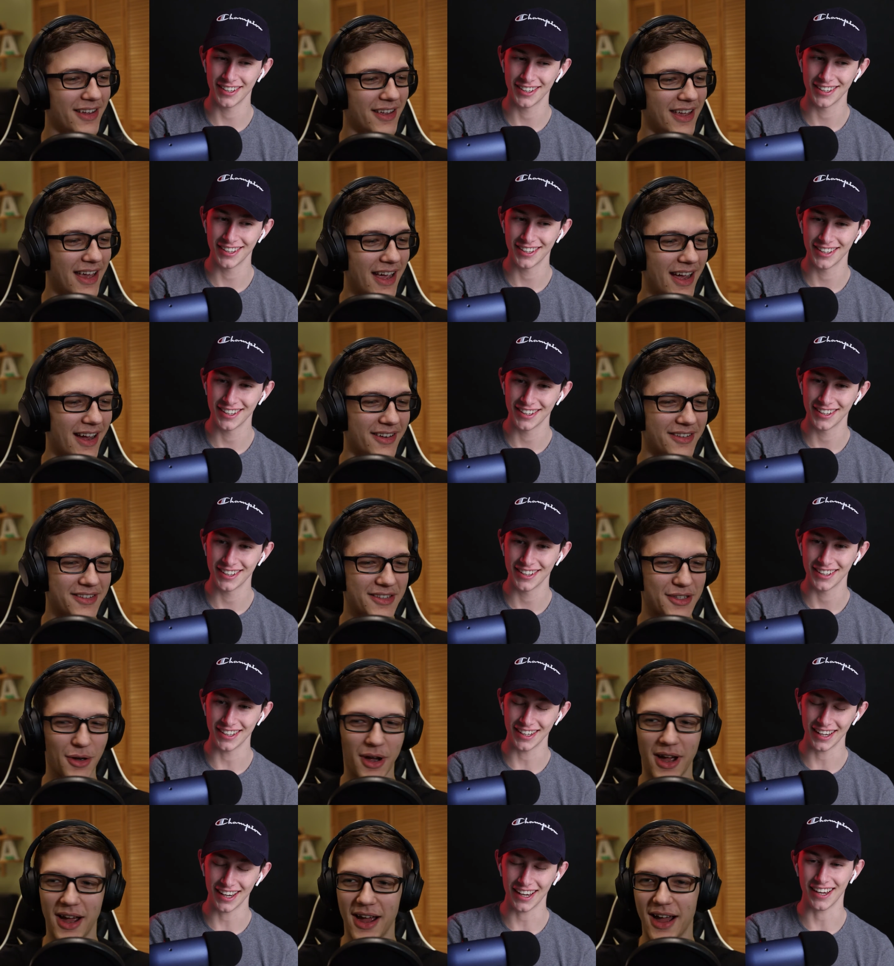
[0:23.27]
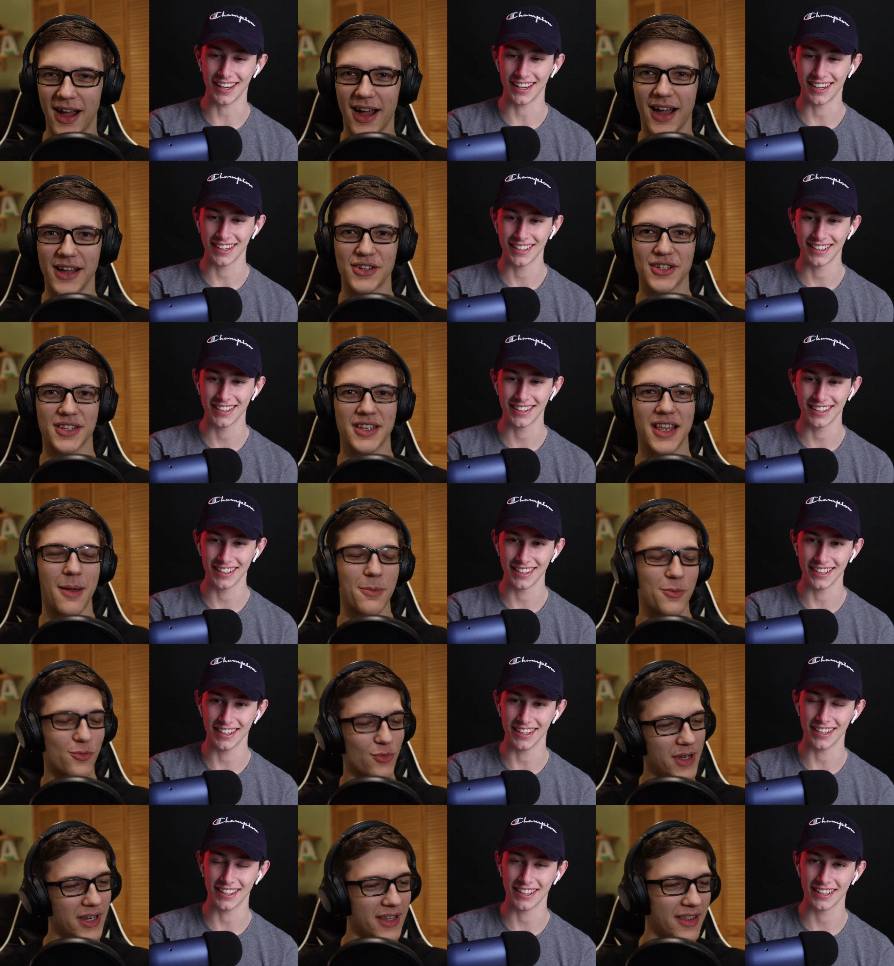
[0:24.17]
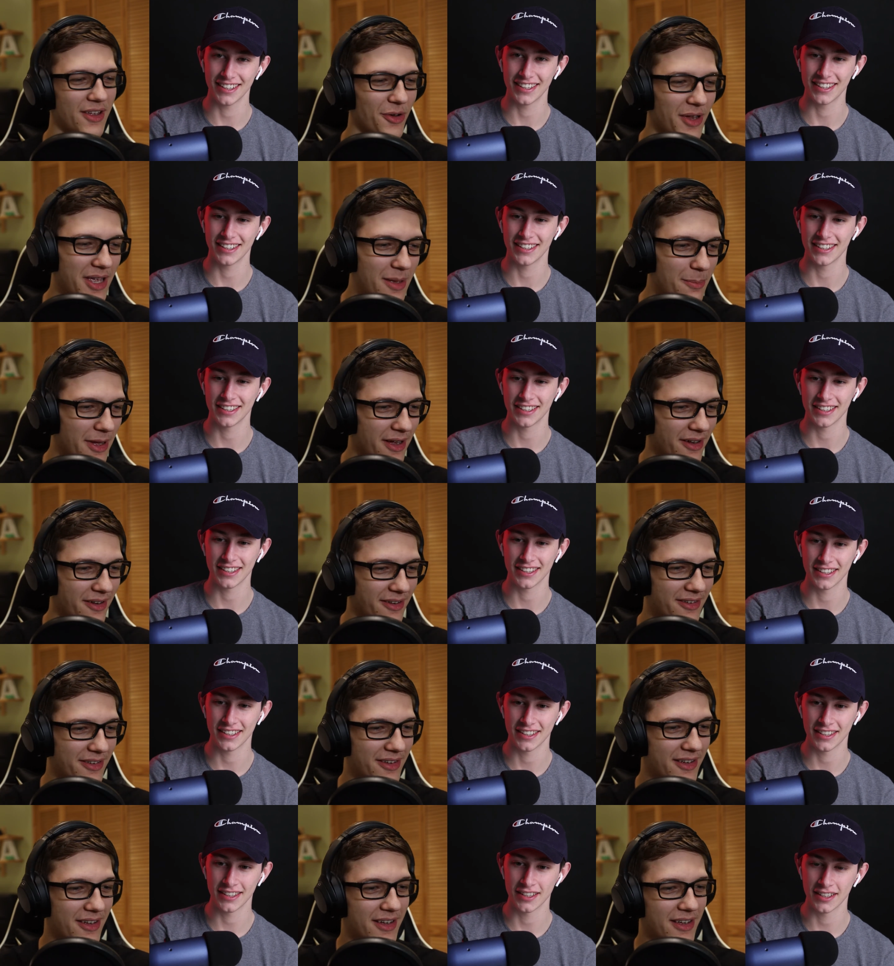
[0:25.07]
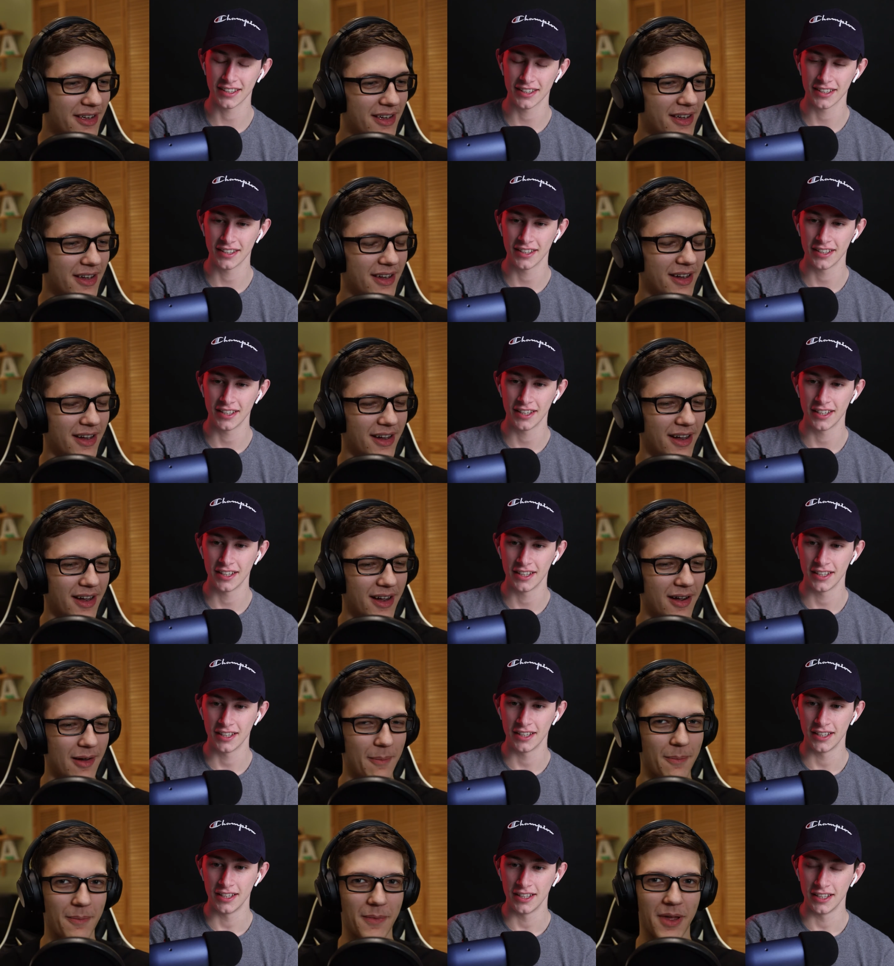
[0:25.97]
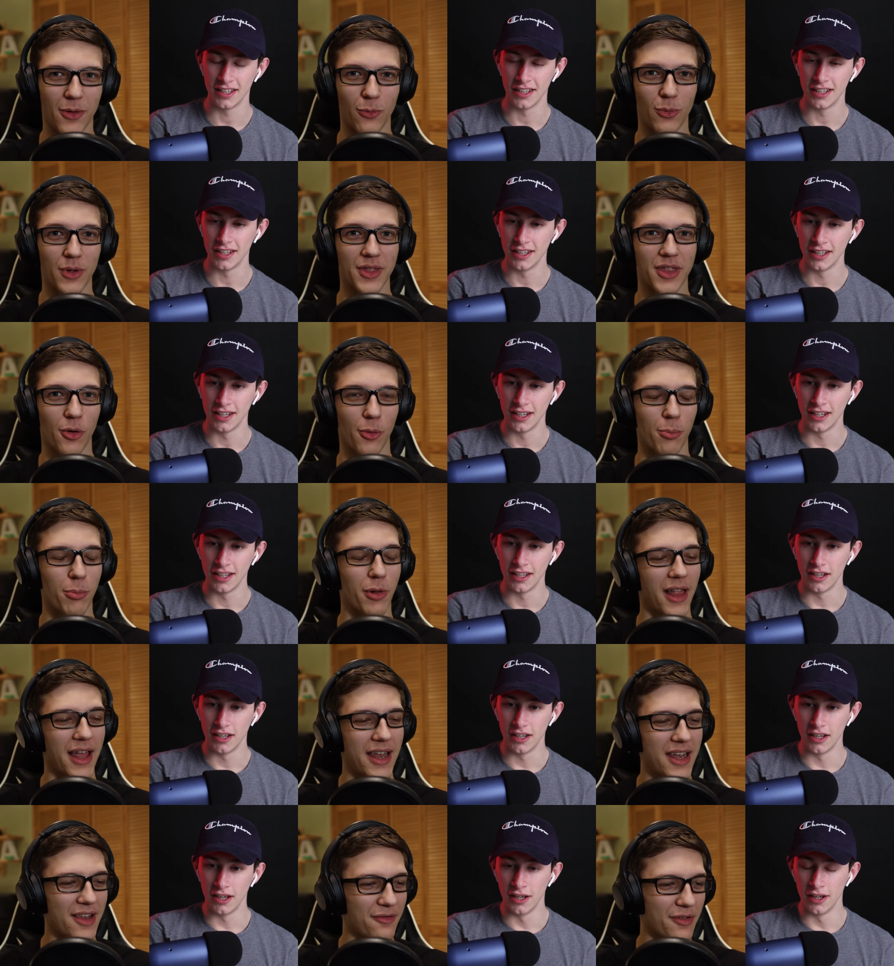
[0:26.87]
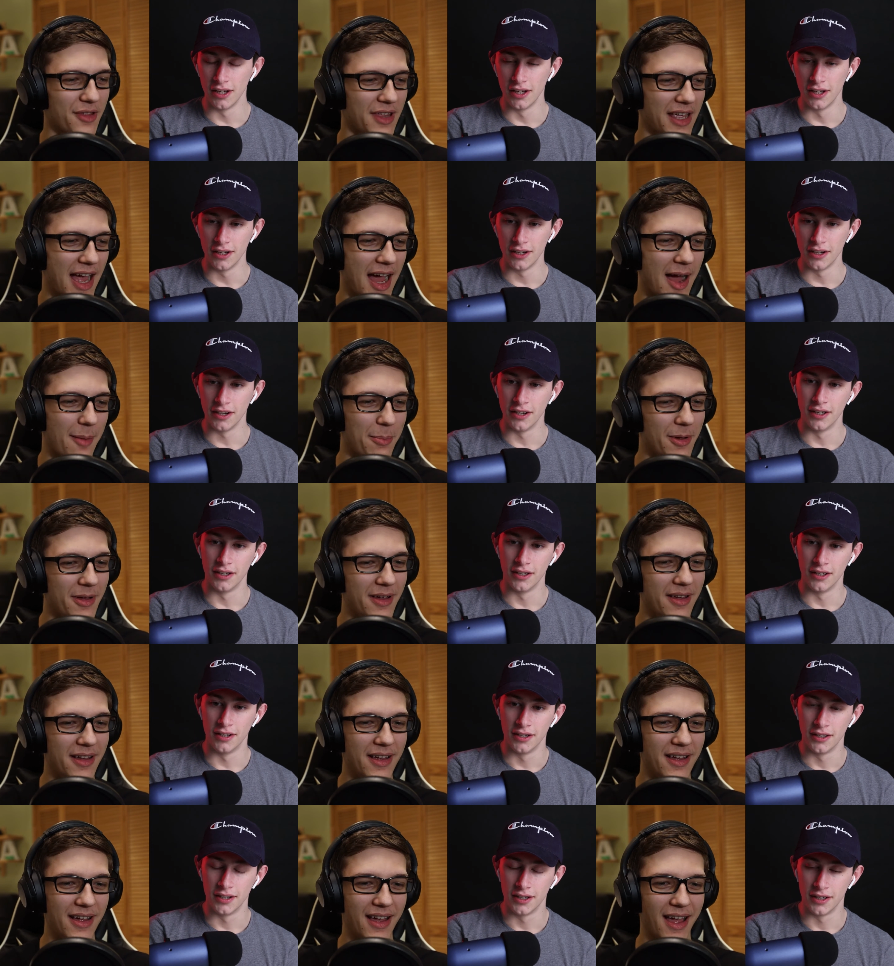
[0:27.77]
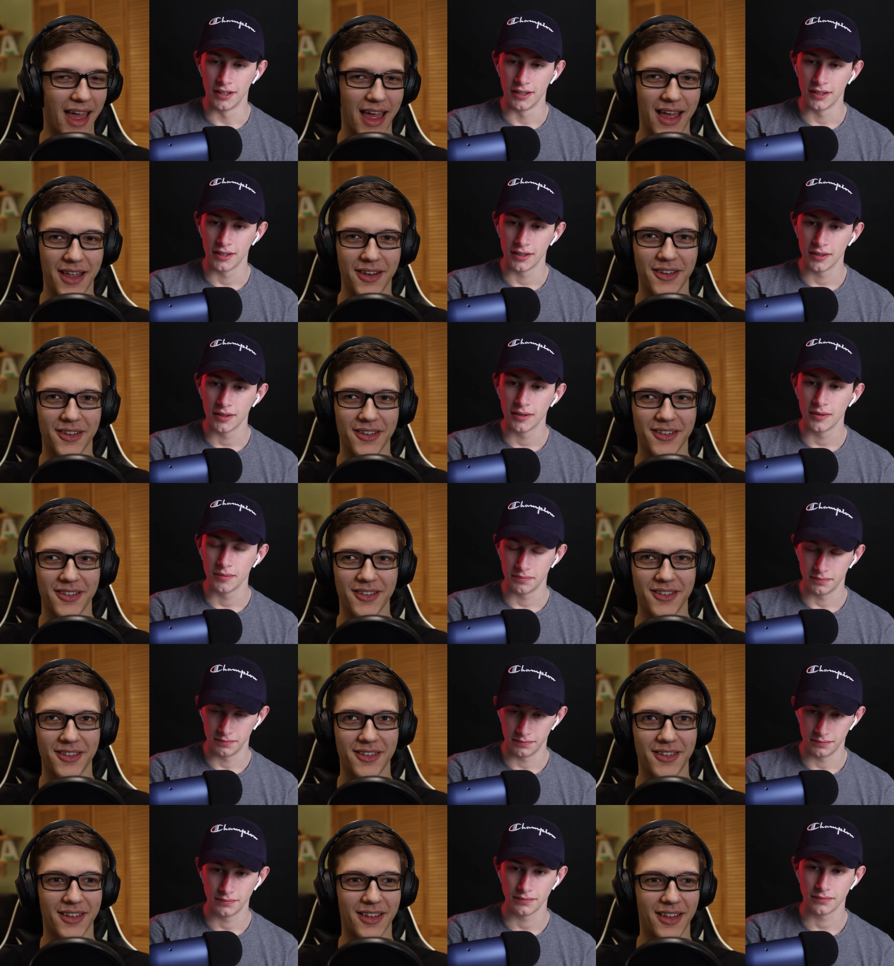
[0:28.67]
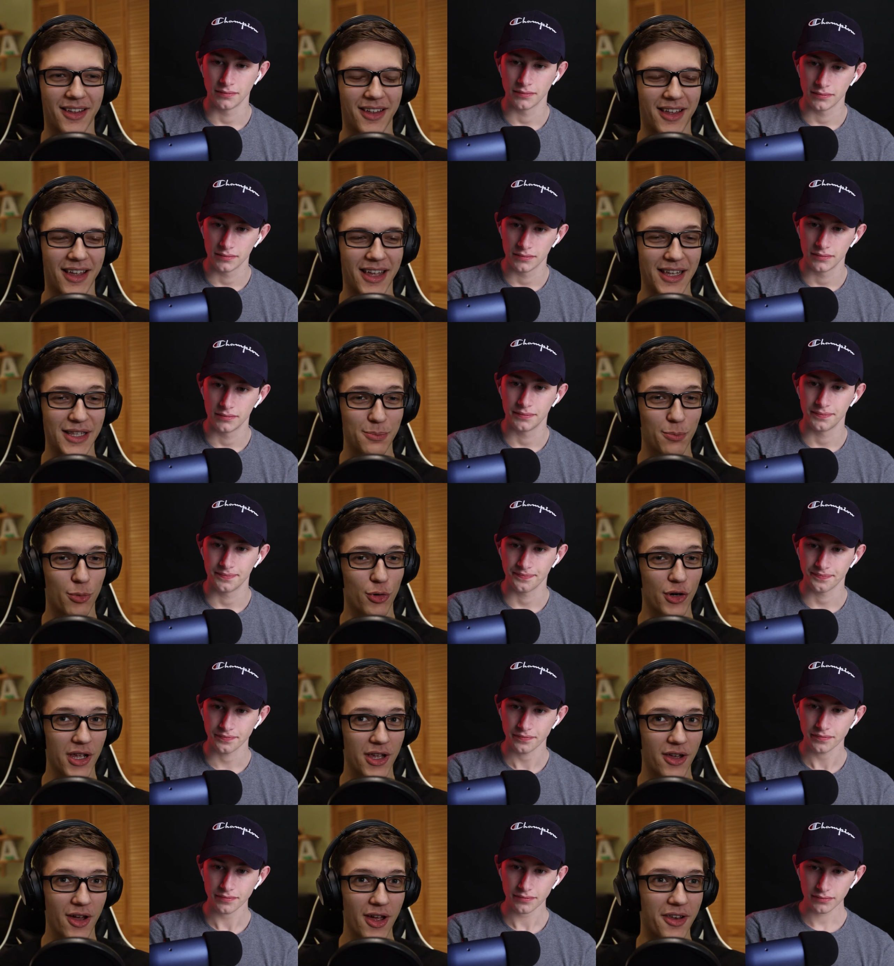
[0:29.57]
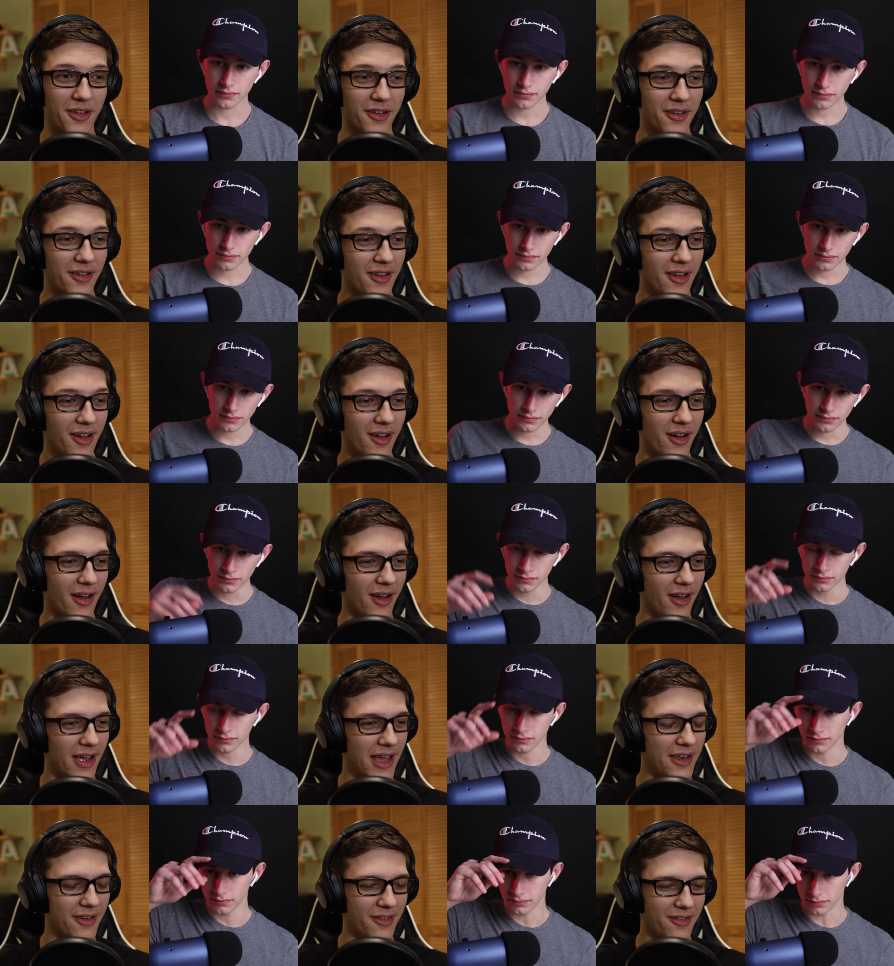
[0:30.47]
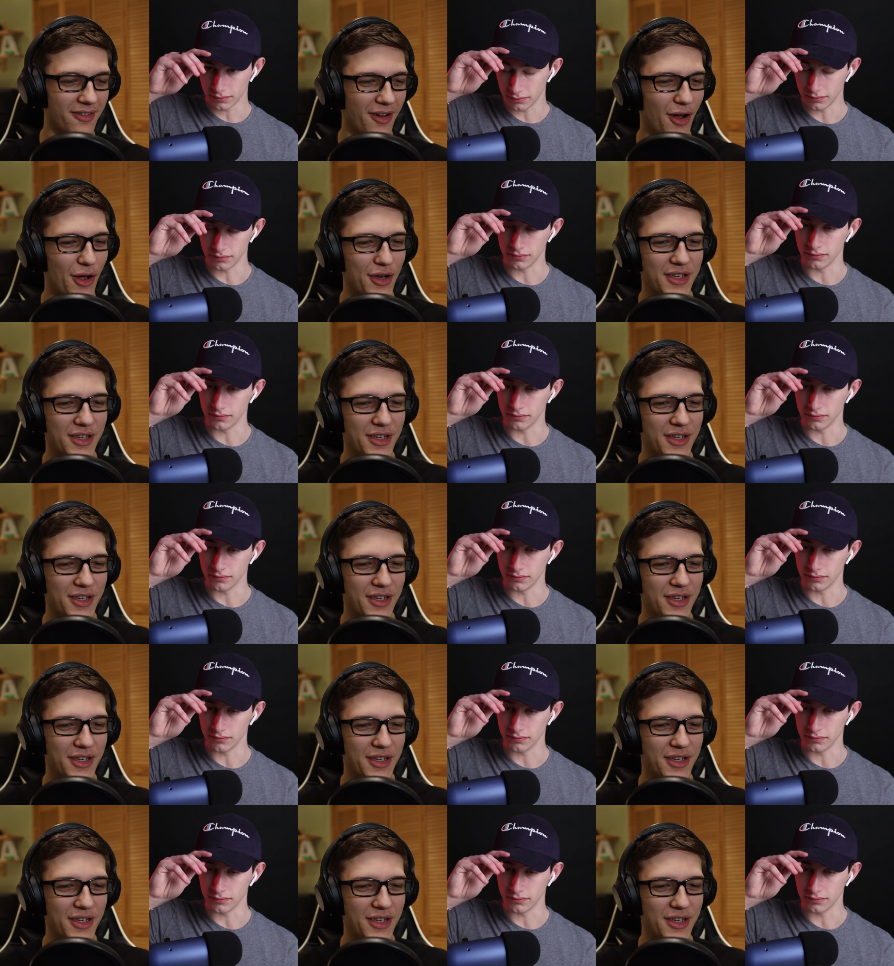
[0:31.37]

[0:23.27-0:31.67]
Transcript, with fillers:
Speaker 1: Yeah, so yeah. I, I, just kept yeah. reading their email um, and what they were planning for the app, and it's pretty good. And mm.